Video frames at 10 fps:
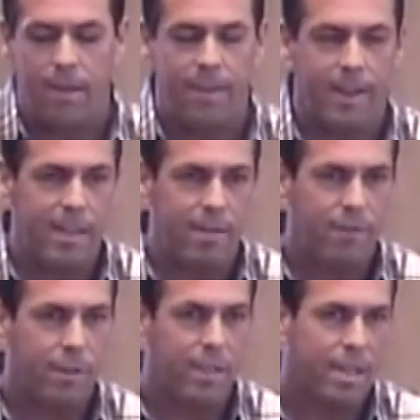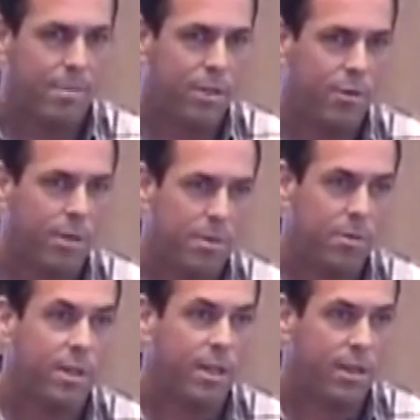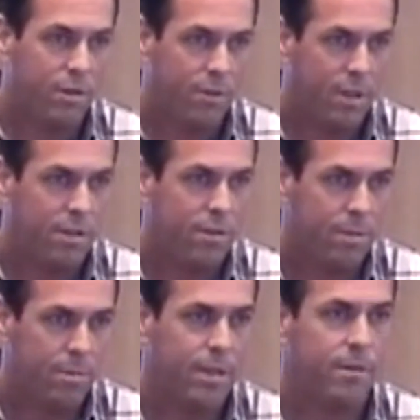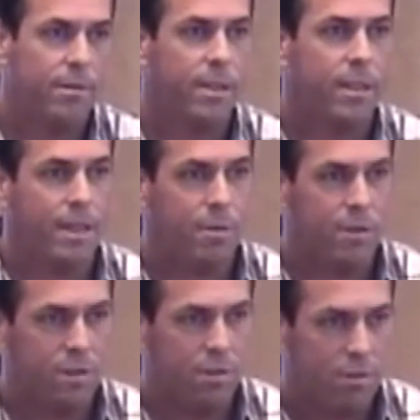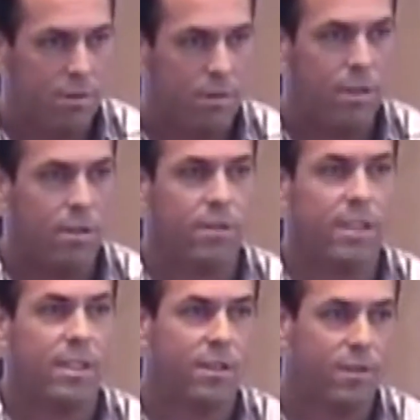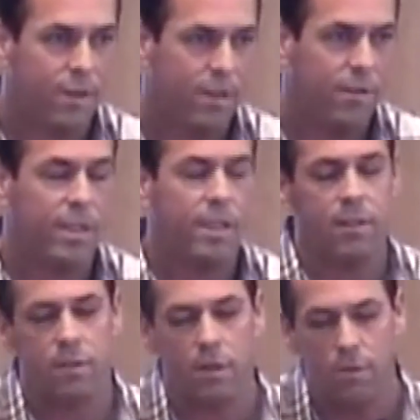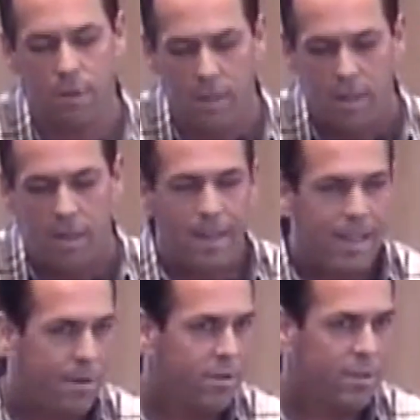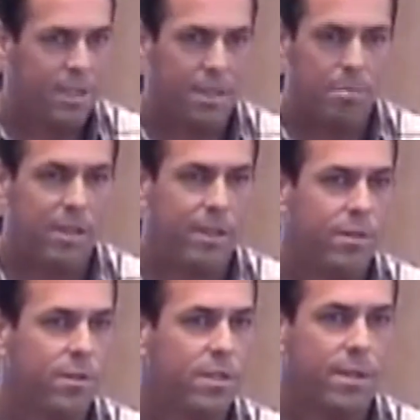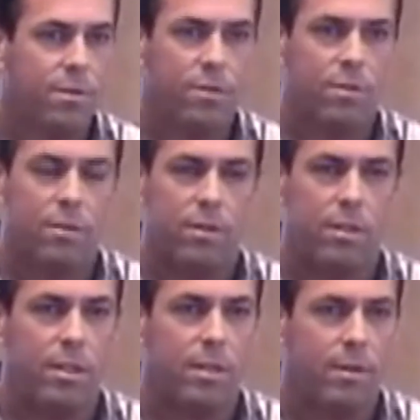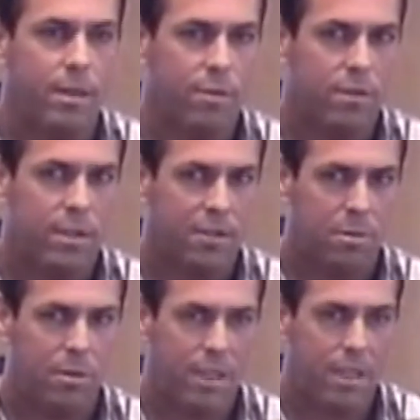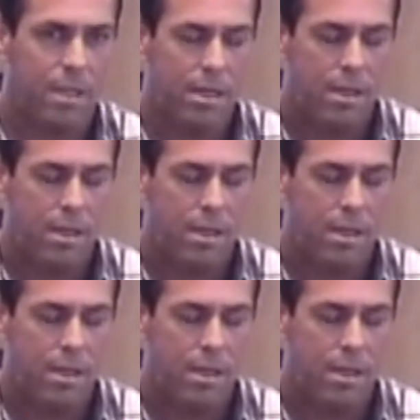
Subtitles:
I didn't feel like that plea agreement was honored the way it should have been. And I wasn't, sentenced fairly. And so I was sending appeals, and I was desperately